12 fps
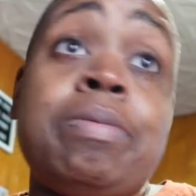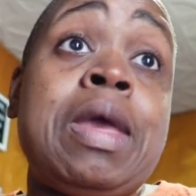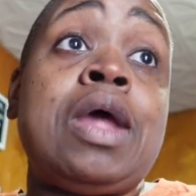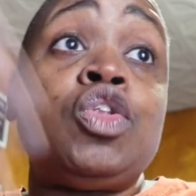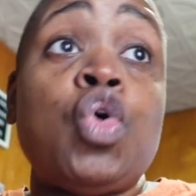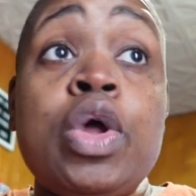It
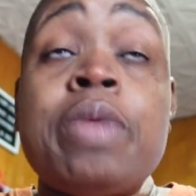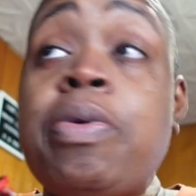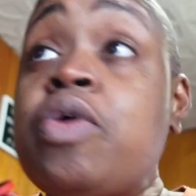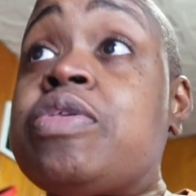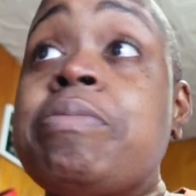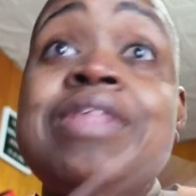may annoy the
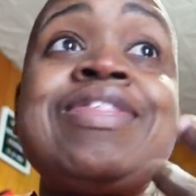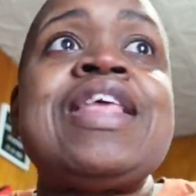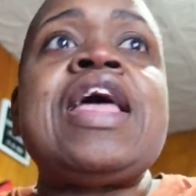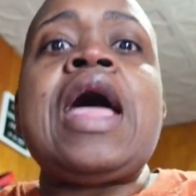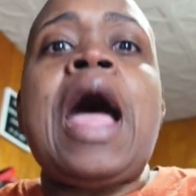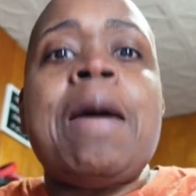person, but
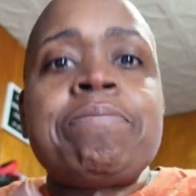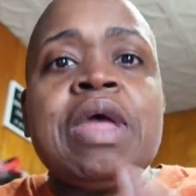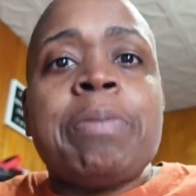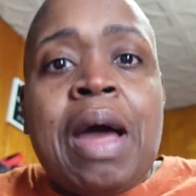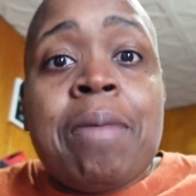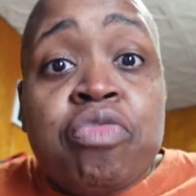I'm,
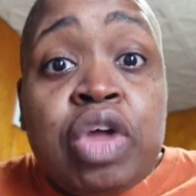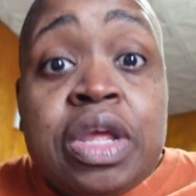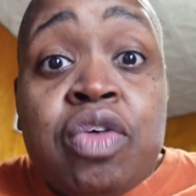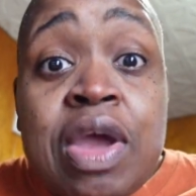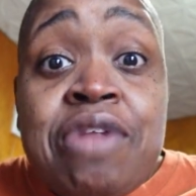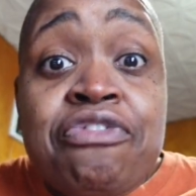I'm really
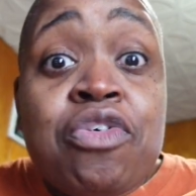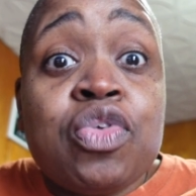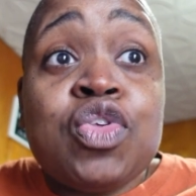grateful.